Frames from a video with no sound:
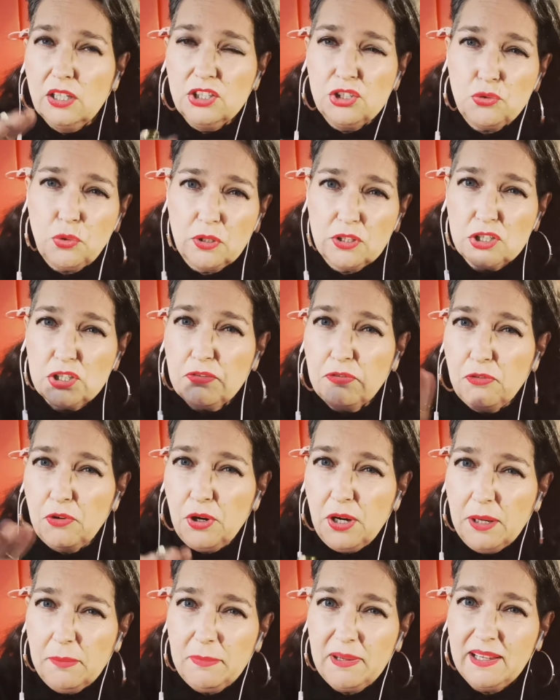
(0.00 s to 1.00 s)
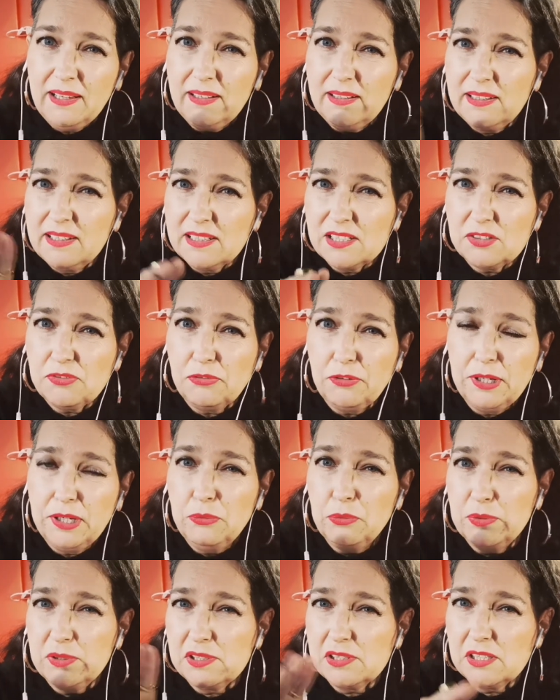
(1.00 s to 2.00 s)
transforming this
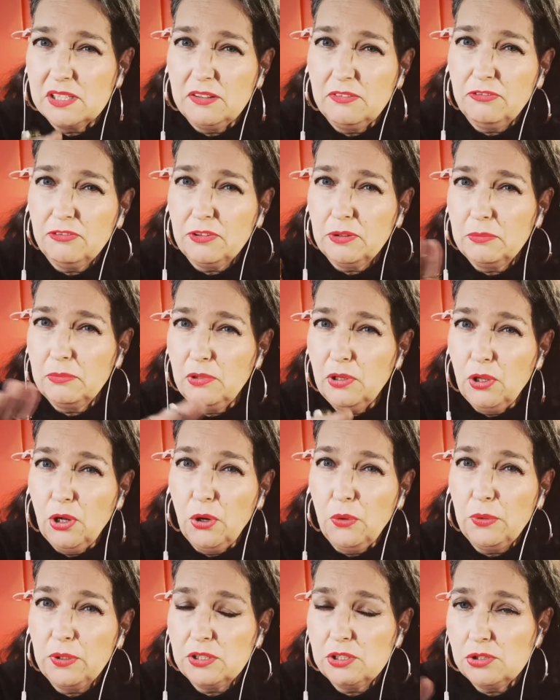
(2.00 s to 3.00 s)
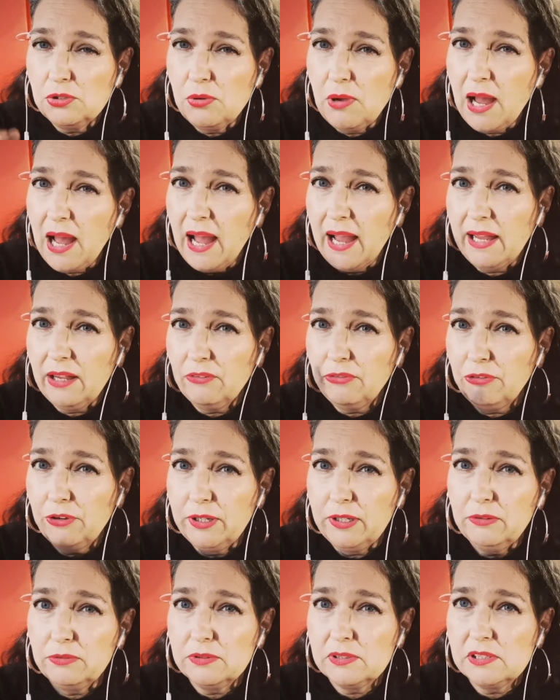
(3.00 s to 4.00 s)
frequency from lower to higher
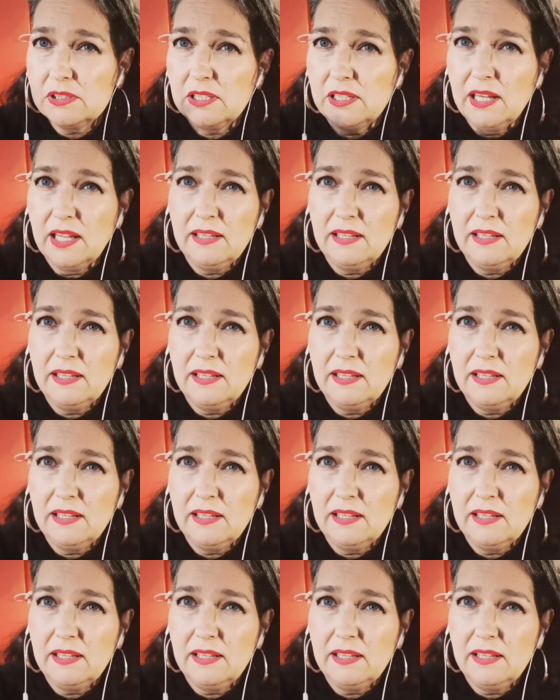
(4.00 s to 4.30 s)
frequency,